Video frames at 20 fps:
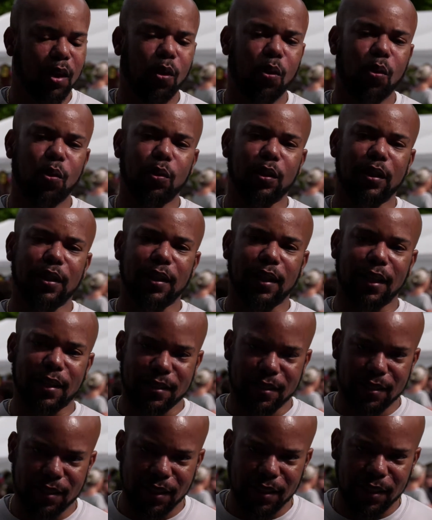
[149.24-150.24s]
Oh
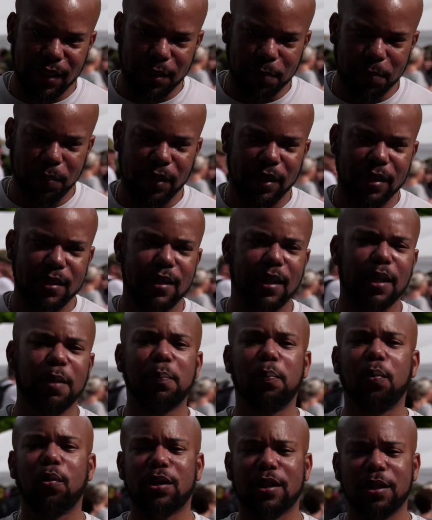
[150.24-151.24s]
yes, it plays an
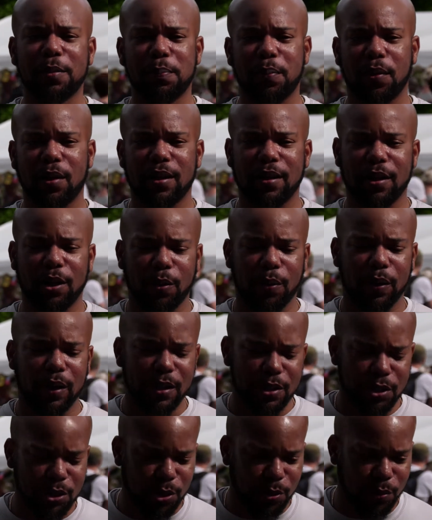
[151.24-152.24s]
important part in our
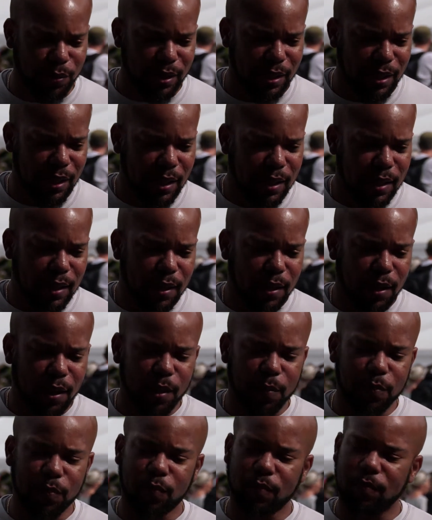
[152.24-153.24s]
history.
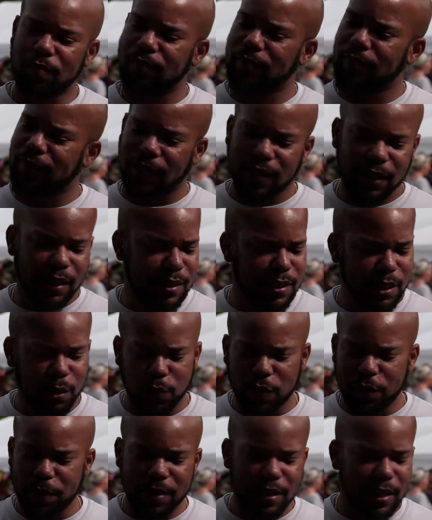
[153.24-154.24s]
Like I said,
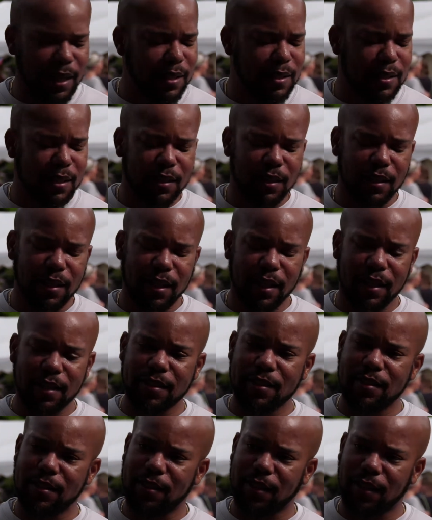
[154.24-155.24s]
we've been dancing the
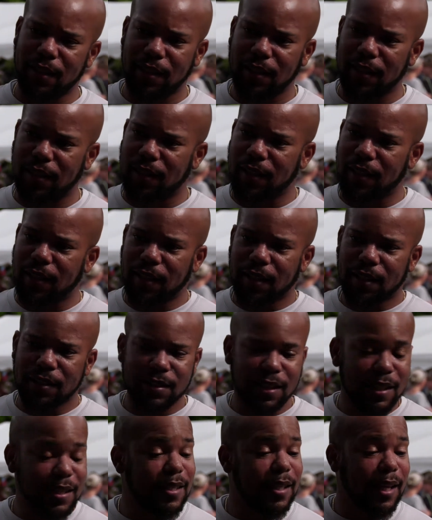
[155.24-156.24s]
dance
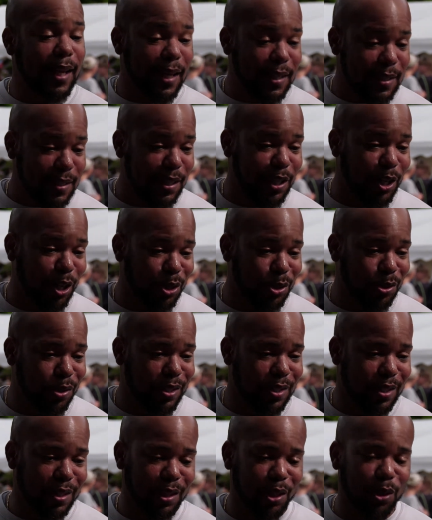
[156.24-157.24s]
since the
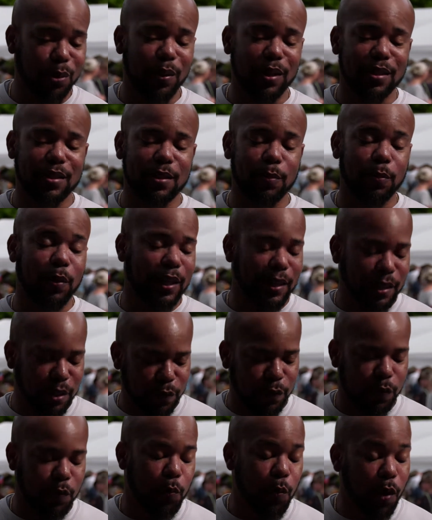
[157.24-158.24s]
1800s in the U.S., well, in
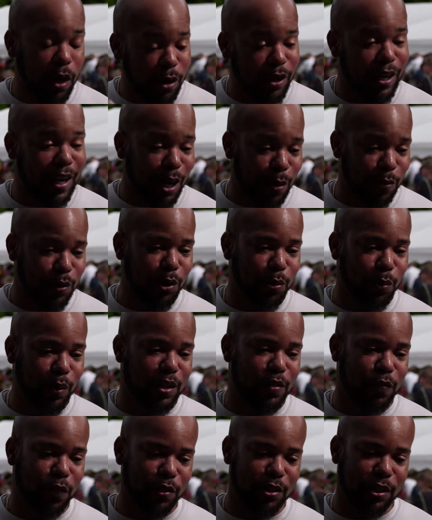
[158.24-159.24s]
what are now the
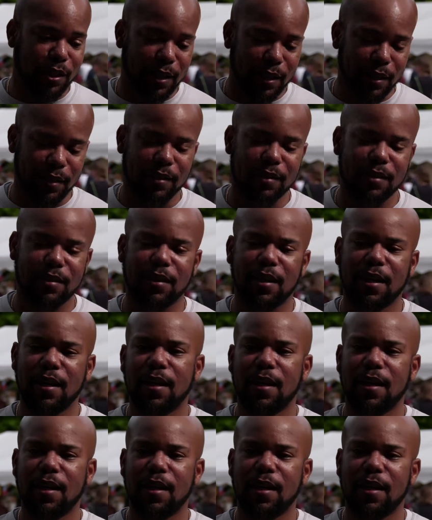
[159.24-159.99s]
U.S. Virgin Islands.